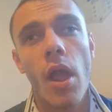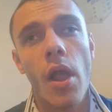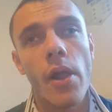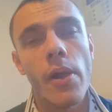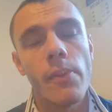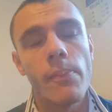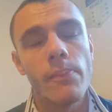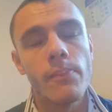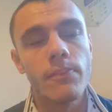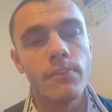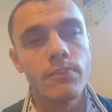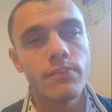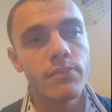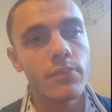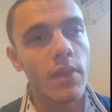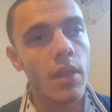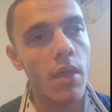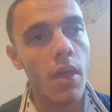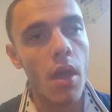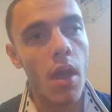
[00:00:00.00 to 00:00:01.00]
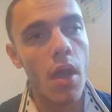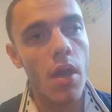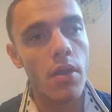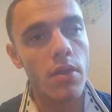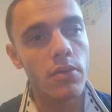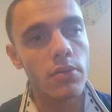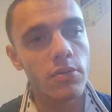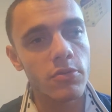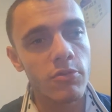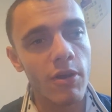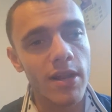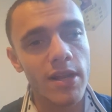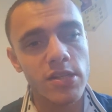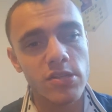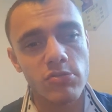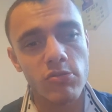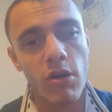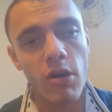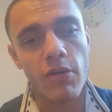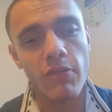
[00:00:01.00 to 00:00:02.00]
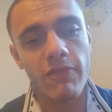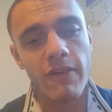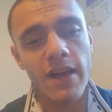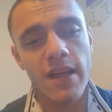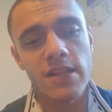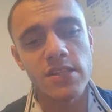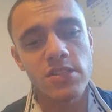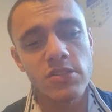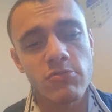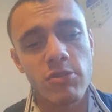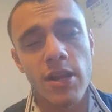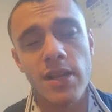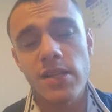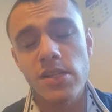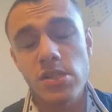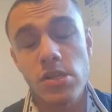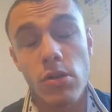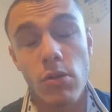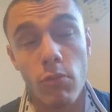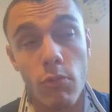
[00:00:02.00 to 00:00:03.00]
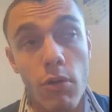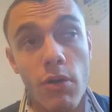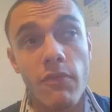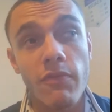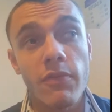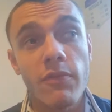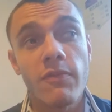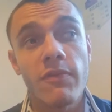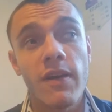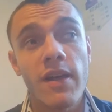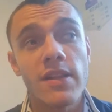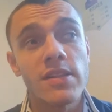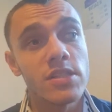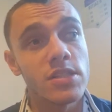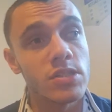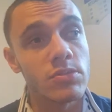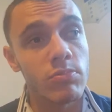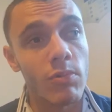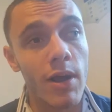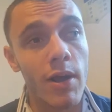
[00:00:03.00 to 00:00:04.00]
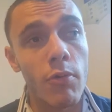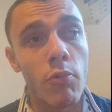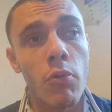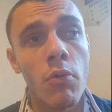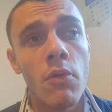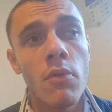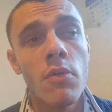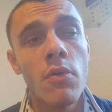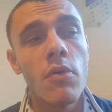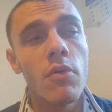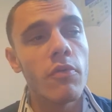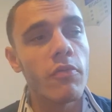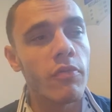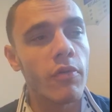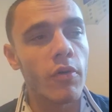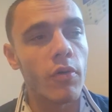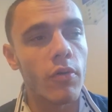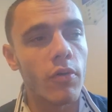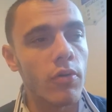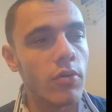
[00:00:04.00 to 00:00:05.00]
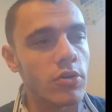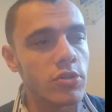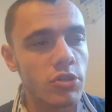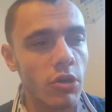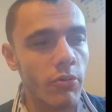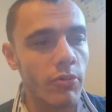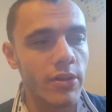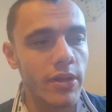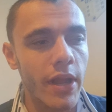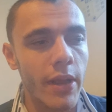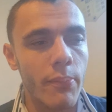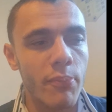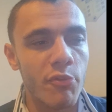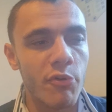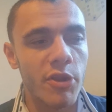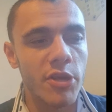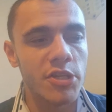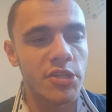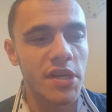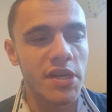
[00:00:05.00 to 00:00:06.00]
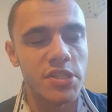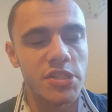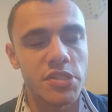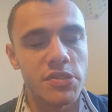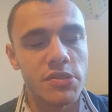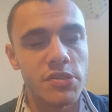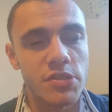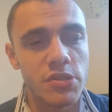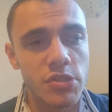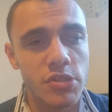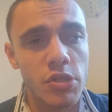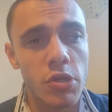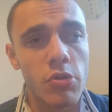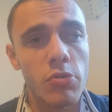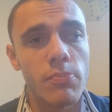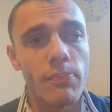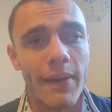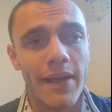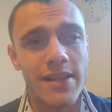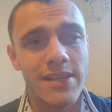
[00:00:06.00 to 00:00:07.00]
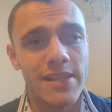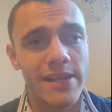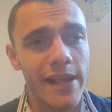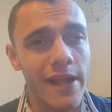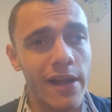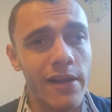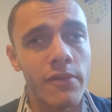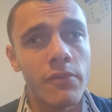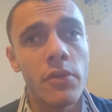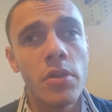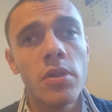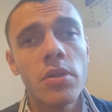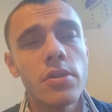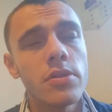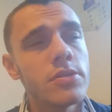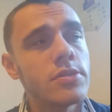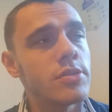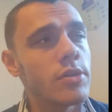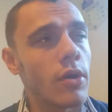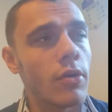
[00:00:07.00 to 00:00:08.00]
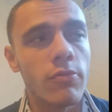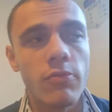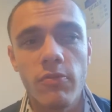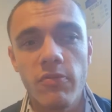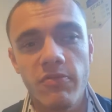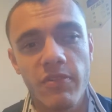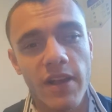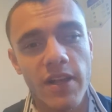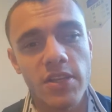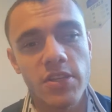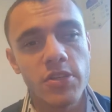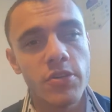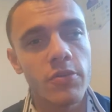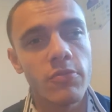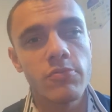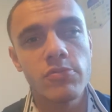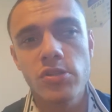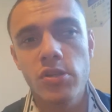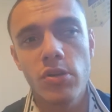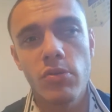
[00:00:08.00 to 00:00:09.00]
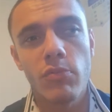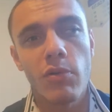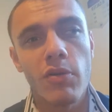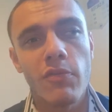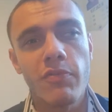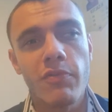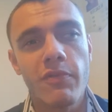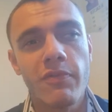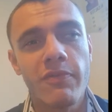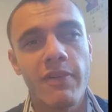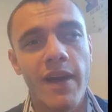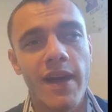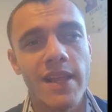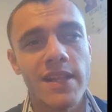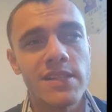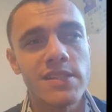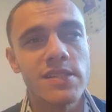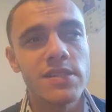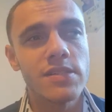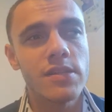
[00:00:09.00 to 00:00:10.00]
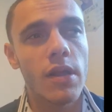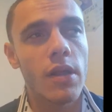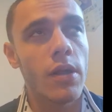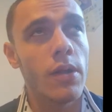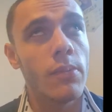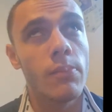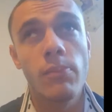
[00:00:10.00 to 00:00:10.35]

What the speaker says: Credit to our fans, credit to the Watford fans as well for showing their appreciation to Matija. So thank you to the Watford fans.